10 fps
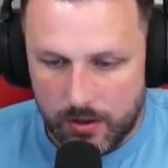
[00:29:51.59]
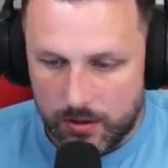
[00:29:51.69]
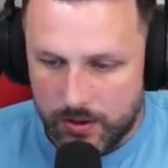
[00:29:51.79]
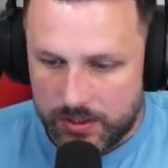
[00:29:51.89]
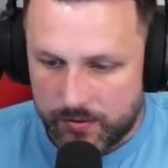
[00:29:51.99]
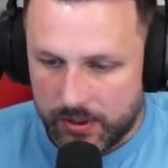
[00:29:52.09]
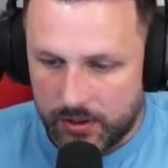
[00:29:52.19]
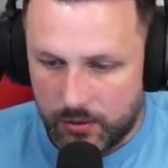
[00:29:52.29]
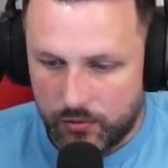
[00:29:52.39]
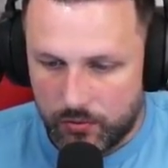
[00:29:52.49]
Let's have a
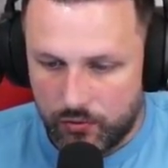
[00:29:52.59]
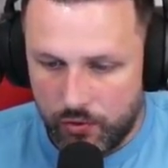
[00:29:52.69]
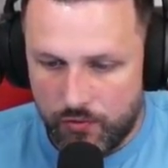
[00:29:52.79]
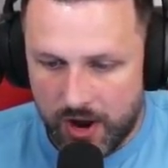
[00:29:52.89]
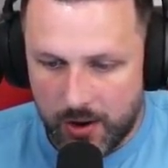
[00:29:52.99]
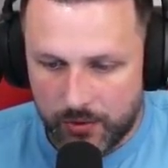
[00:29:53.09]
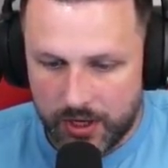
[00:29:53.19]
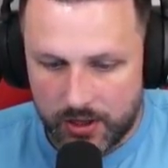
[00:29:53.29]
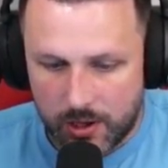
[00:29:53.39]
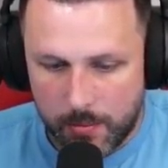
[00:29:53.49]
little run round
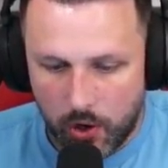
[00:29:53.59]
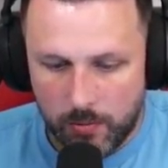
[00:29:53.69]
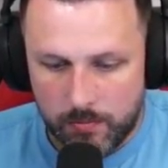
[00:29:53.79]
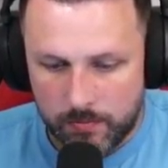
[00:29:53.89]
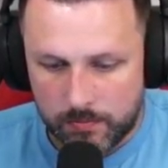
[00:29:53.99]
here at the bottom.